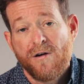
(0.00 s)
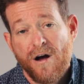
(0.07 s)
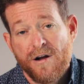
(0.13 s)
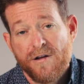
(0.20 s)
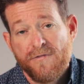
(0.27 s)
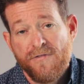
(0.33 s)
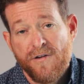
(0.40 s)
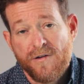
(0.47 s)

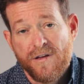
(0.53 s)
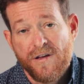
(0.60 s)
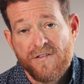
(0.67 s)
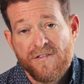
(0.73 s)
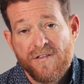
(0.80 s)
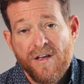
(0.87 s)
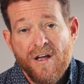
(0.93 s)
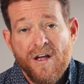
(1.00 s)

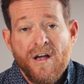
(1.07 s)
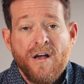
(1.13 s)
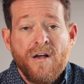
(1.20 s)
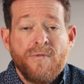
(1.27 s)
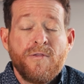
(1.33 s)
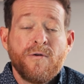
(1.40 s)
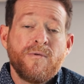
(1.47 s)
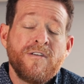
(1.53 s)
autofocus.
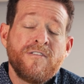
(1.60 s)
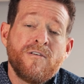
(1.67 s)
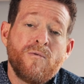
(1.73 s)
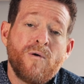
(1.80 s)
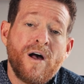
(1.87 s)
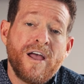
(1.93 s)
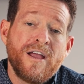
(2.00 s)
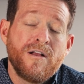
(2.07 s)
The reason
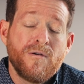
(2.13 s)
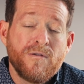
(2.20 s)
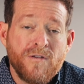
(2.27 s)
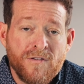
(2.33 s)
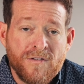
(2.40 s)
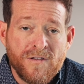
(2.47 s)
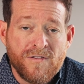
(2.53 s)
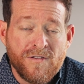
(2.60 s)
why I don't
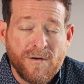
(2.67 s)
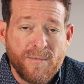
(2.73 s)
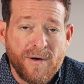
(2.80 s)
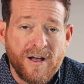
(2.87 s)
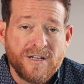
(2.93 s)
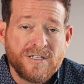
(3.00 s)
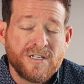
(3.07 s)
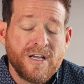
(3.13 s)
use it so
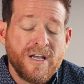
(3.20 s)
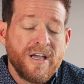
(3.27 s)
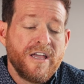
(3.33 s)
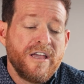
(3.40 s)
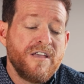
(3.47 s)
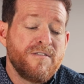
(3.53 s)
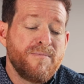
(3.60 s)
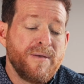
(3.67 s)
much
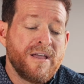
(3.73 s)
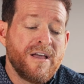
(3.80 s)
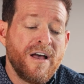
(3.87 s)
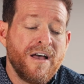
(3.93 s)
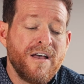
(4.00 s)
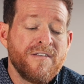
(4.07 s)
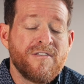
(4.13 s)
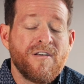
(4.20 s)
is
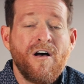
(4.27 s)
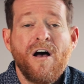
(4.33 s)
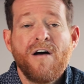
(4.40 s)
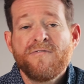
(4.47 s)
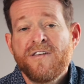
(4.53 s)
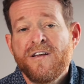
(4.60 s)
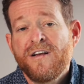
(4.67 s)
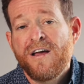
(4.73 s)
because
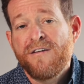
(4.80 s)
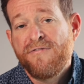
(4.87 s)
often I